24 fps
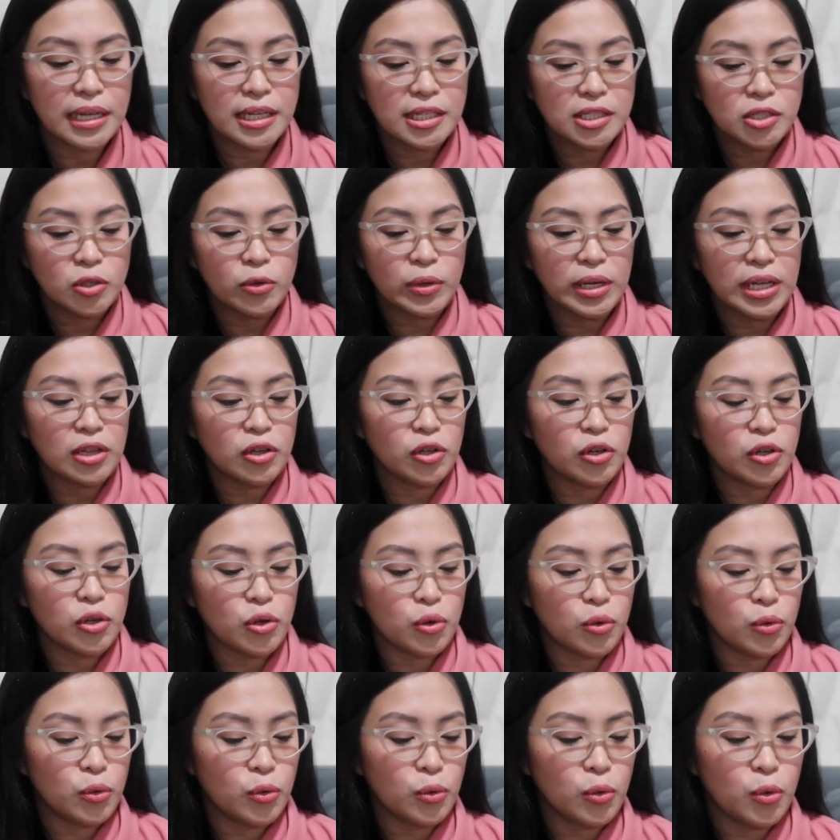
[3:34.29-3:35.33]
So, ito
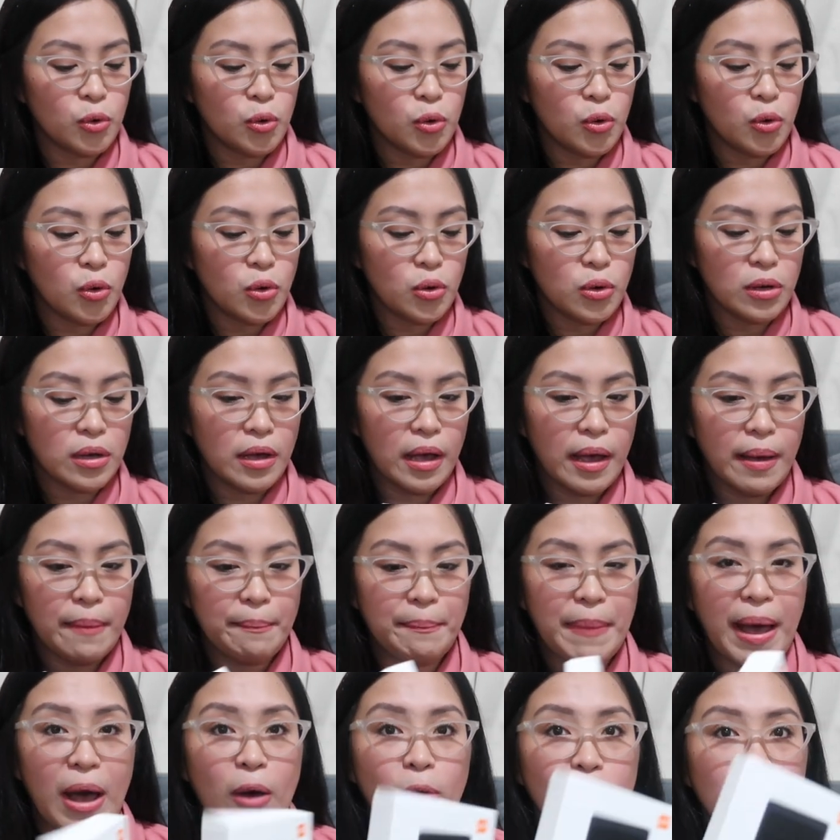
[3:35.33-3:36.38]
yung
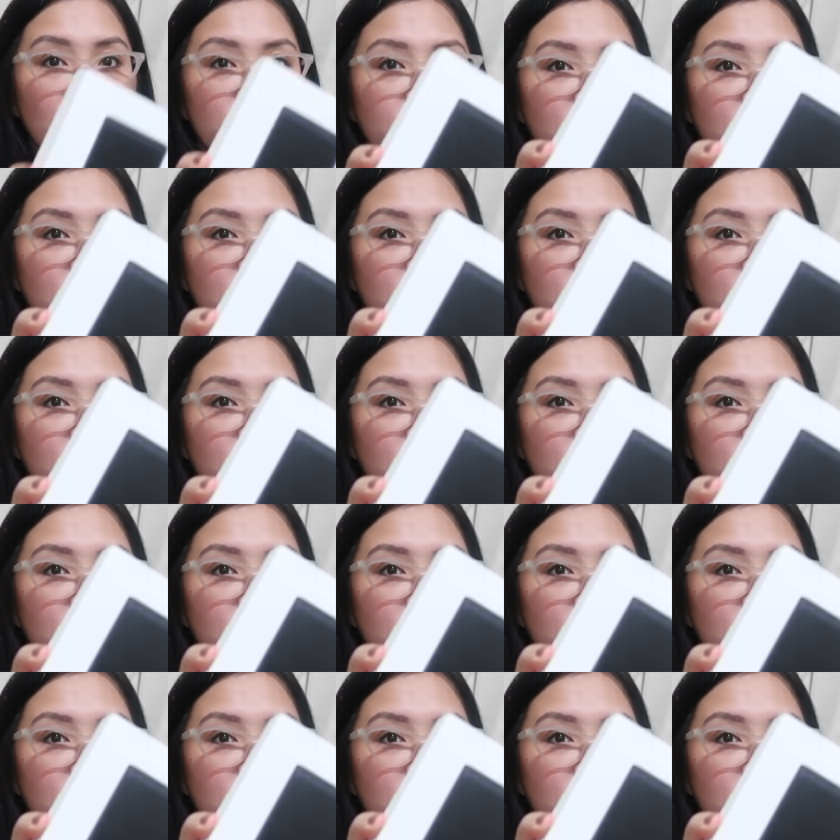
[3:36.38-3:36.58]
power